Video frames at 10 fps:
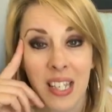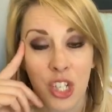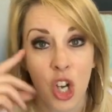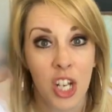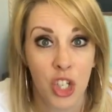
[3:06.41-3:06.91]
I
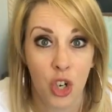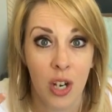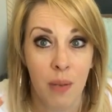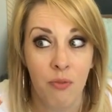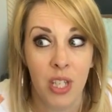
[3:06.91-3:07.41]
tried to
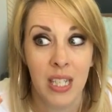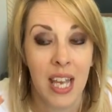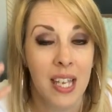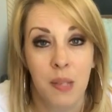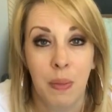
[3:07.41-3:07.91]
cram for the
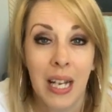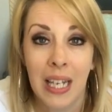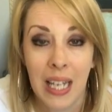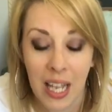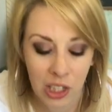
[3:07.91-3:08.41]
test, but
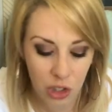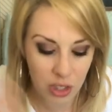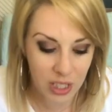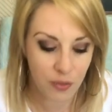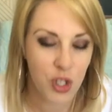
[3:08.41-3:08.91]
I hadn't learned
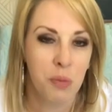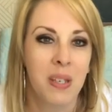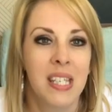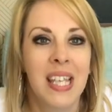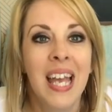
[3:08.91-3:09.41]
it in the first
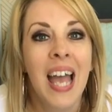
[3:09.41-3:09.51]
place.